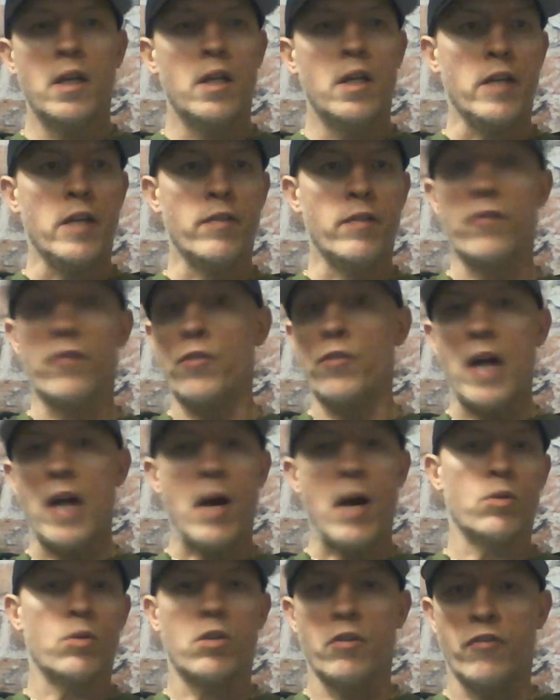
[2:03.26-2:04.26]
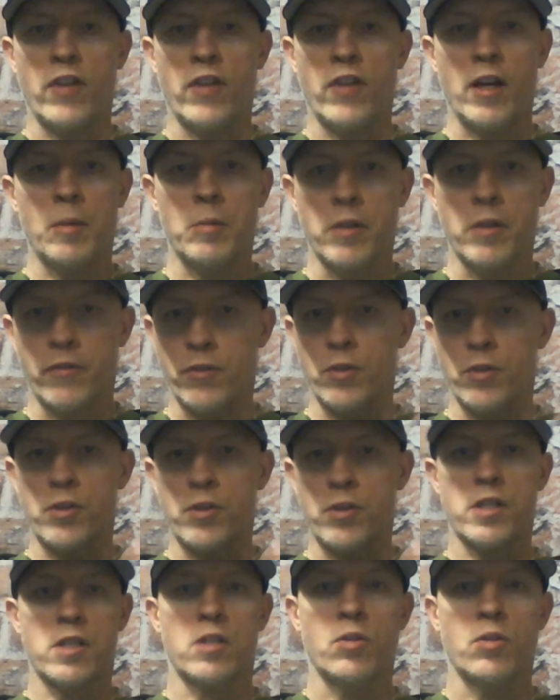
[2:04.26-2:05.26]
even if you're not with your family, if you're
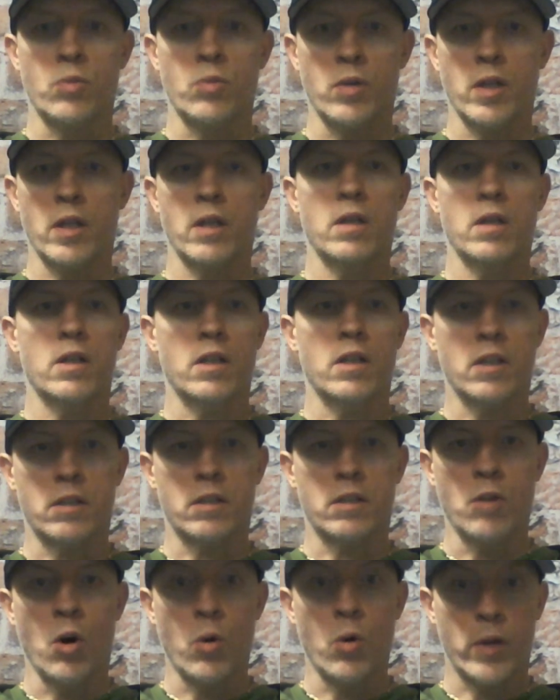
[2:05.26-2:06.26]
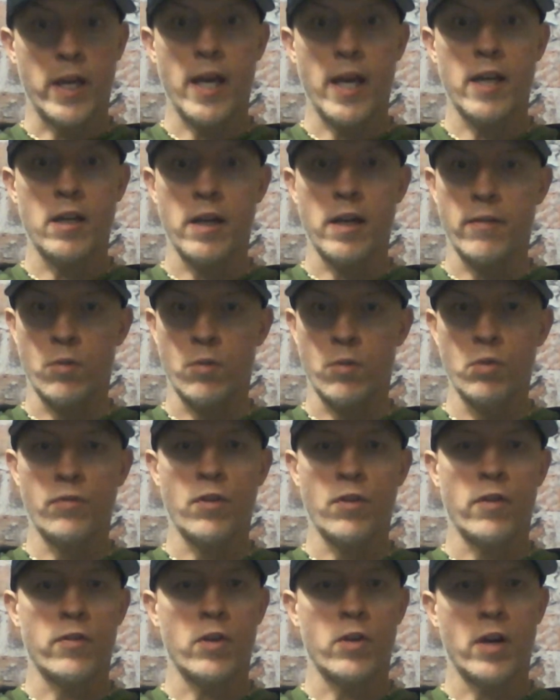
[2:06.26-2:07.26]
just doing okay, you have a
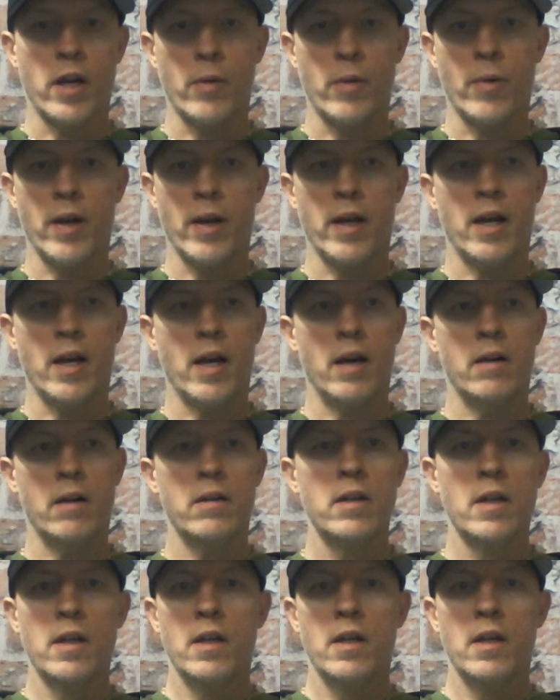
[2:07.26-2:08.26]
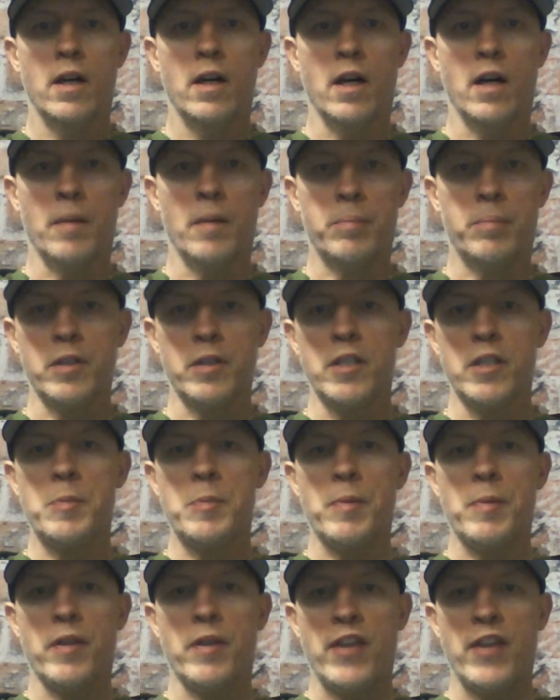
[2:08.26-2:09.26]
roof over your head right now, please
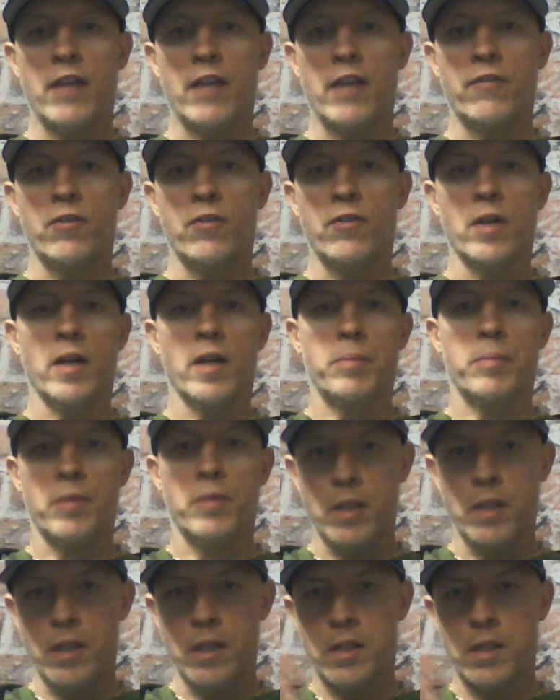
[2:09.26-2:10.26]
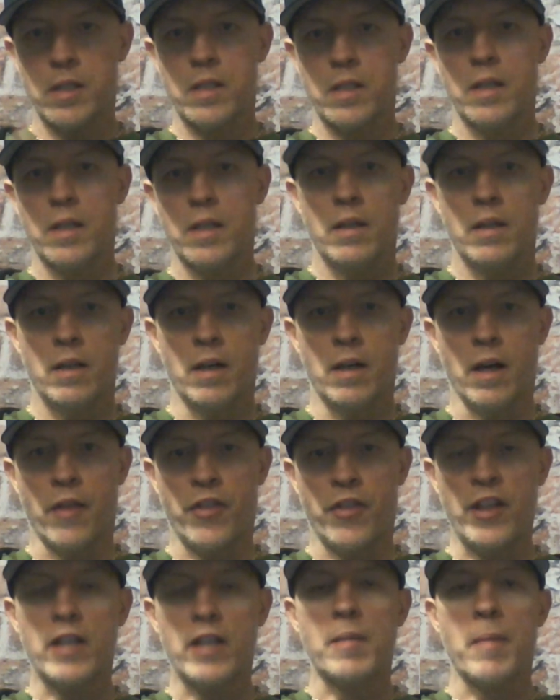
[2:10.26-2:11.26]
be thankful and please
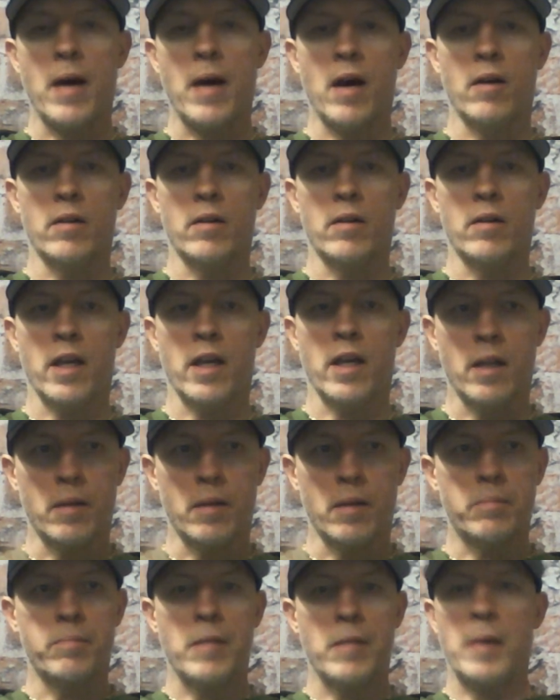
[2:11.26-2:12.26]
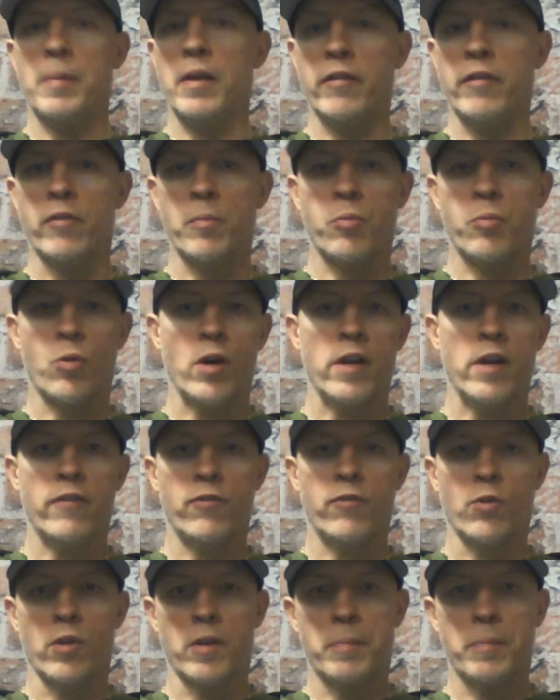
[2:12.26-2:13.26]
think about and maybe even pray
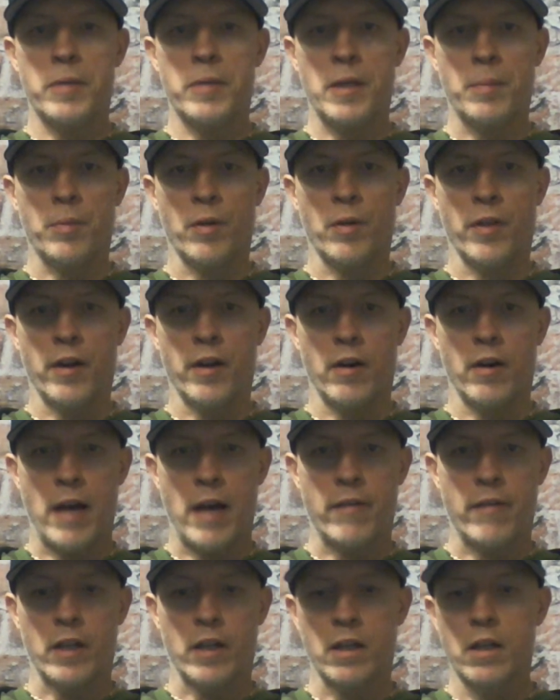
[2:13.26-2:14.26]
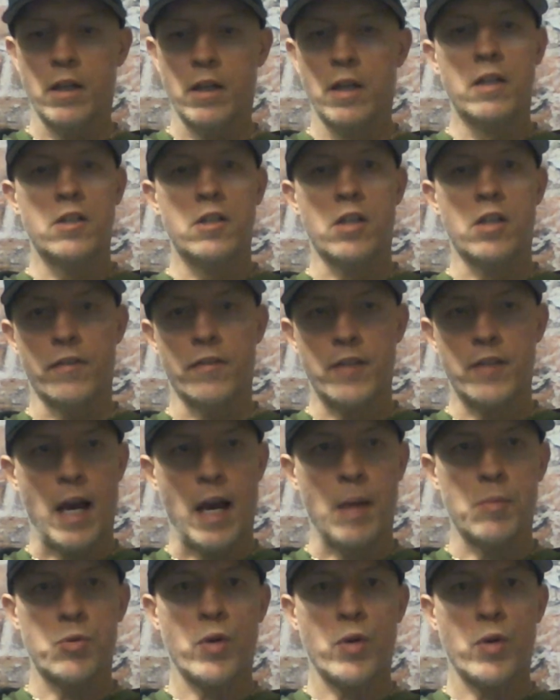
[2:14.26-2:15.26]
for the people that are having tough
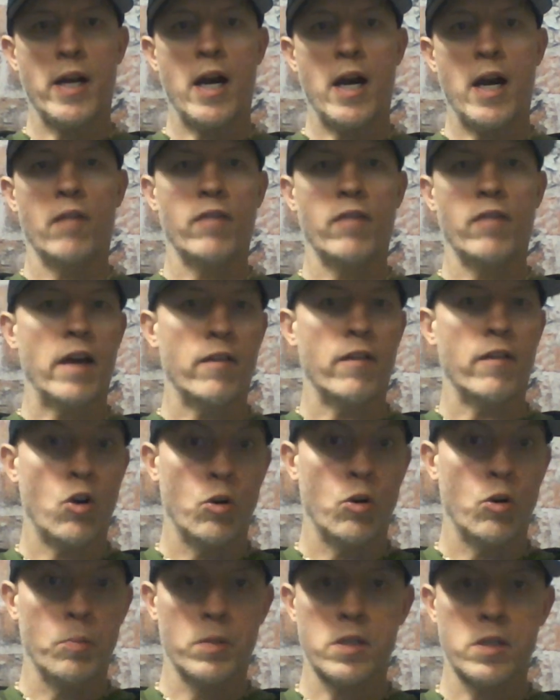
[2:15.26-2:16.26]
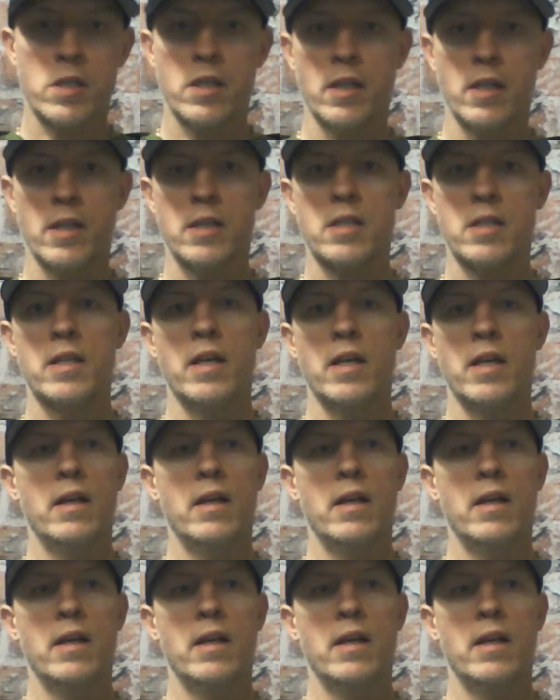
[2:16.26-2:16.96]
times right now, a lot of homelessness